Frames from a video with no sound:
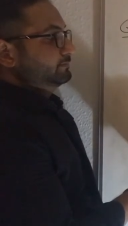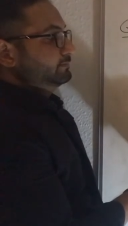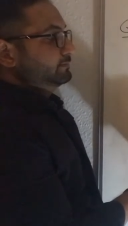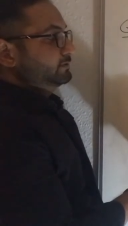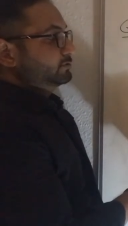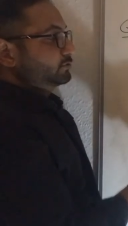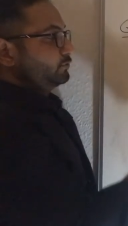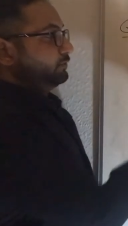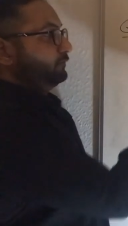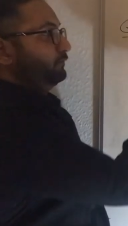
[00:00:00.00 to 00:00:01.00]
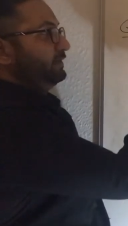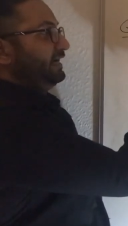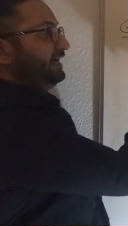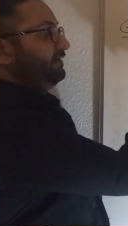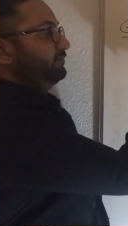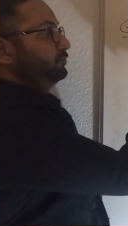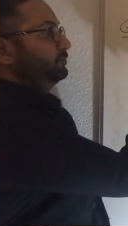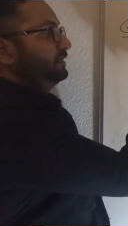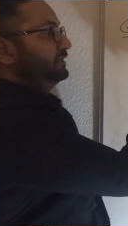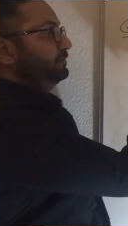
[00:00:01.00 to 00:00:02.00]
So we have to
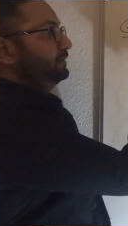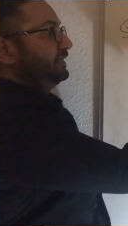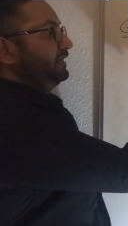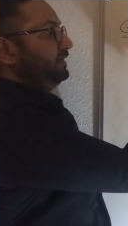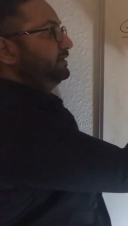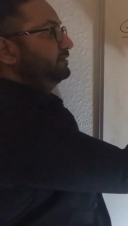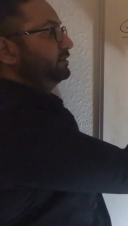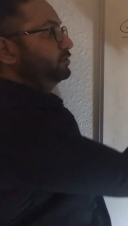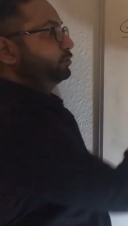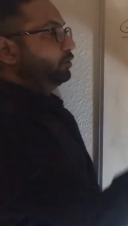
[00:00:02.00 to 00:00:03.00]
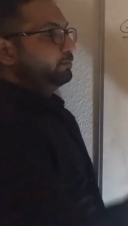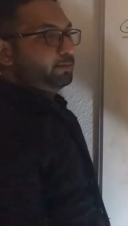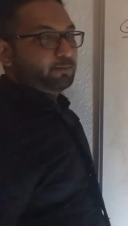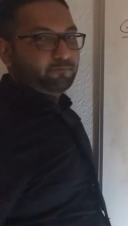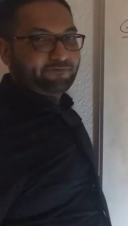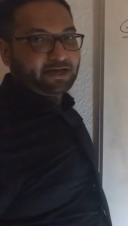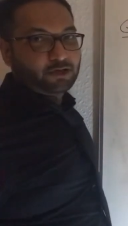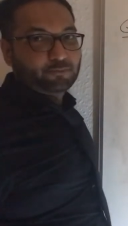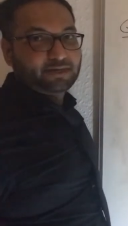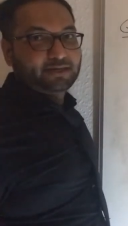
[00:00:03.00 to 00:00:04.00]
multiply the top value
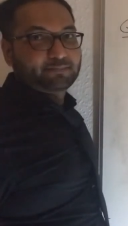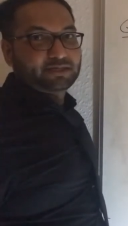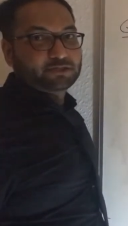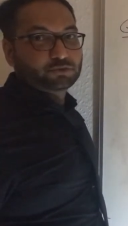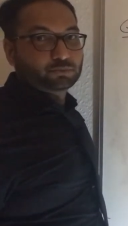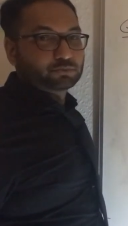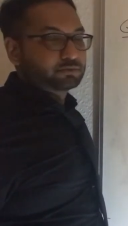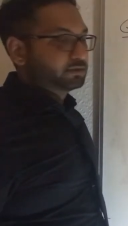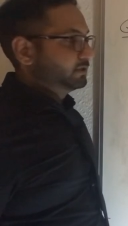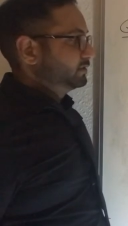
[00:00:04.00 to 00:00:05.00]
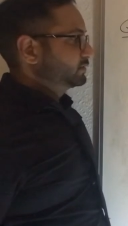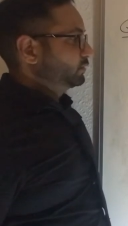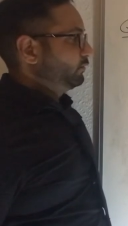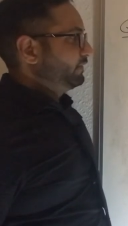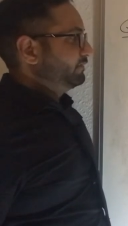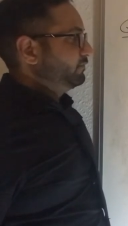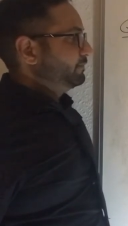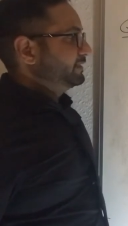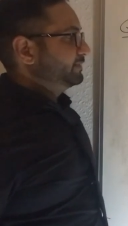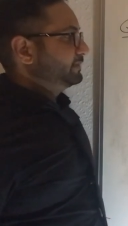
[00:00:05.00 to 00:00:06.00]
by 2. So when we
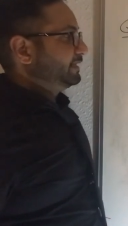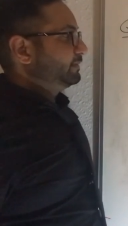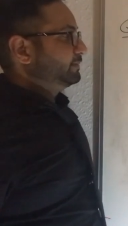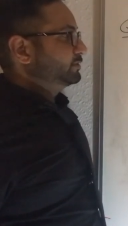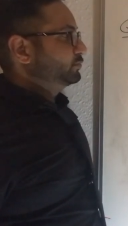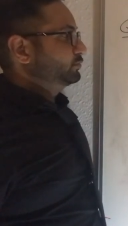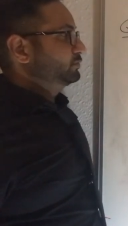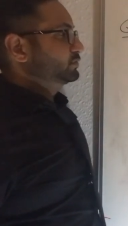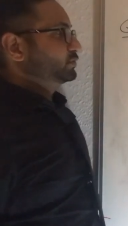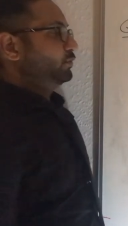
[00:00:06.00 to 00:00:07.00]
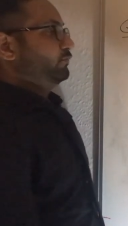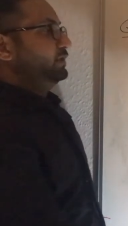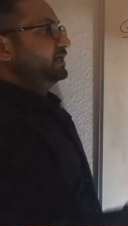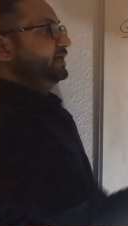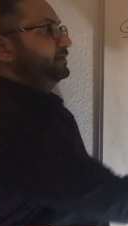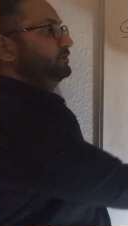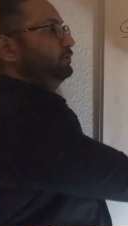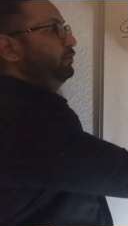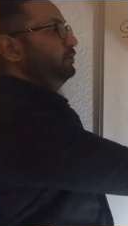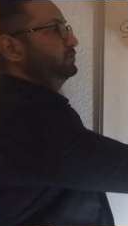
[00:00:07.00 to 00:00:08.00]
multiply by 2, so we get
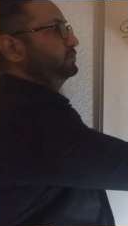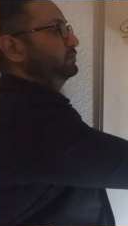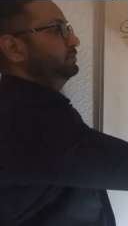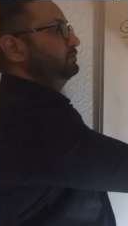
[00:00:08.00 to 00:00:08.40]
also